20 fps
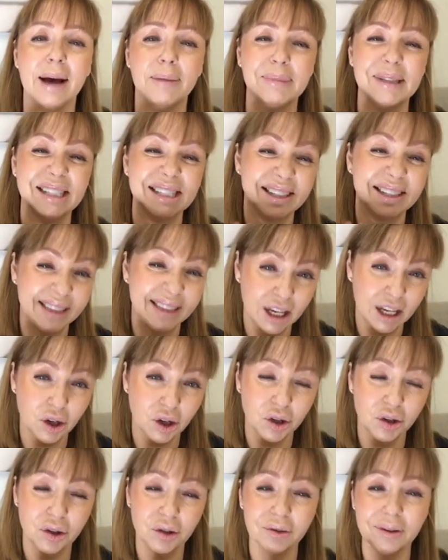It's
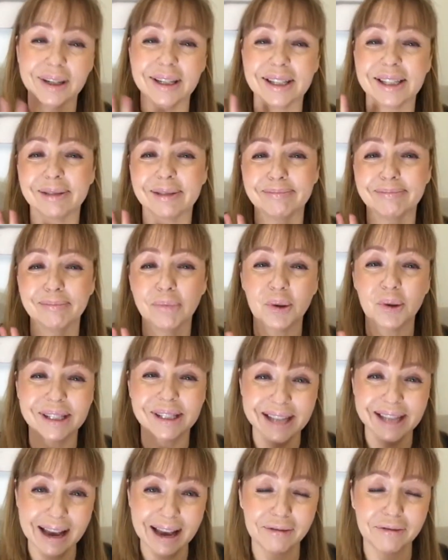thicker, it's more
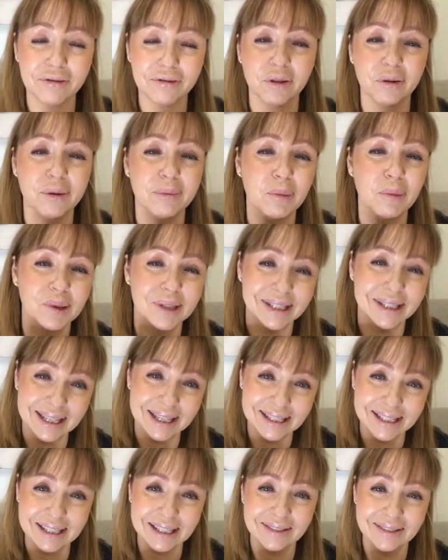safe for a more
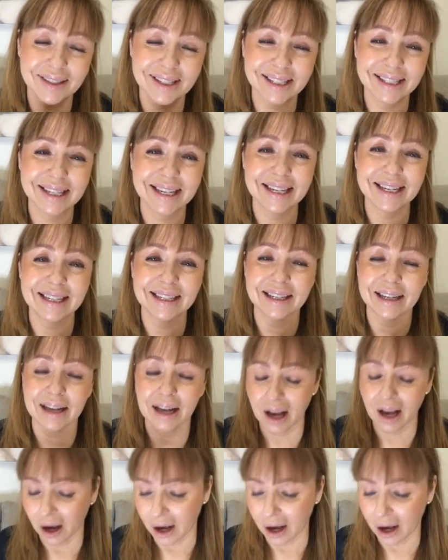sensitive skin.